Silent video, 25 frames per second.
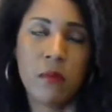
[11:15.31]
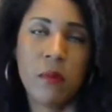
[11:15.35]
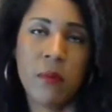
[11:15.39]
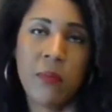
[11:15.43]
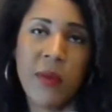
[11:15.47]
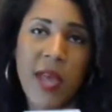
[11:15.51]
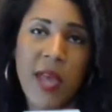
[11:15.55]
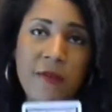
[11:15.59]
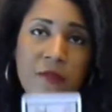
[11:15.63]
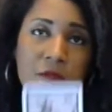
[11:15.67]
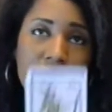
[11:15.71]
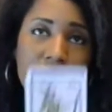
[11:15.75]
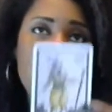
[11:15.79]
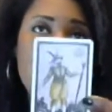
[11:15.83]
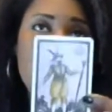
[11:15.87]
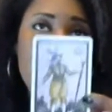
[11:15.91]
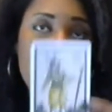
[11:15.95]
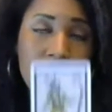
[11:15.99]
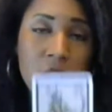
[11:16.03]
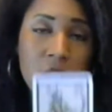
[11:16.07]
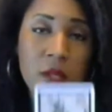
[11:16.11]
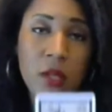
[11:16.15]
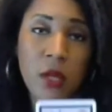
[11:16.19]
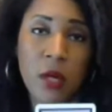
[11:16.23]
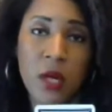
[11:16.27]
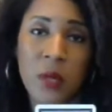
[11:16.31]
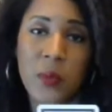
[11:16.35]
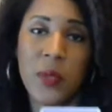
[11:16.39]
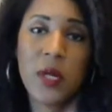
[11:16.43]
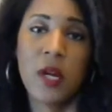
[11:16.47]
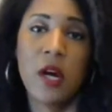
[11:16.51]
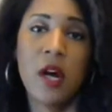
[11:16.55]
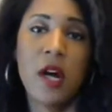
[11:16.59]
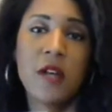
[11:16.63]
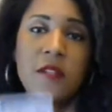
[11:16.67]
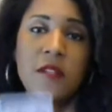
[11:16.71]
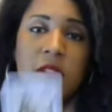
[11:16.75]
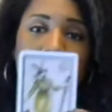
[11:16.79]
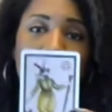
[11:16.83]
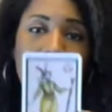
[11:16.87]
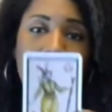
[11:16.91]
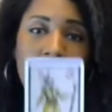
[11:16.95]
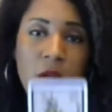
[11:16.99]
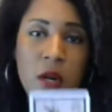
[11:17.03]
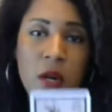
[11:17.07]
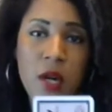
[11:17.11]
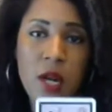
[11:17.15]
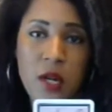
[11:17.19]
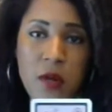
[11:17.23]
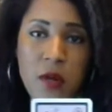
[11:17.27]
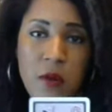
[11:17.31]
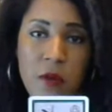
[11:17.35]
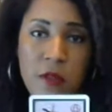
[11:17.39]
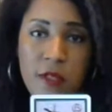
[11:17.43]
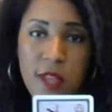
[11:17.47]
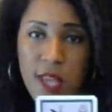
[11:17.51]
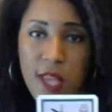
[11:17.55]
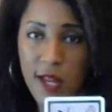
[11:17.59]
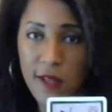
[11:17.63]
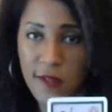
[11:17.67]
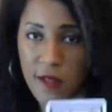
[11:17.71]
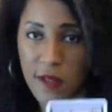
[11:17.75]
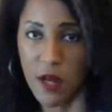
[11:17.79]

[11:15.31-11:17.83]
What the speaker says: We have so much to learn. We're constantly learning new things.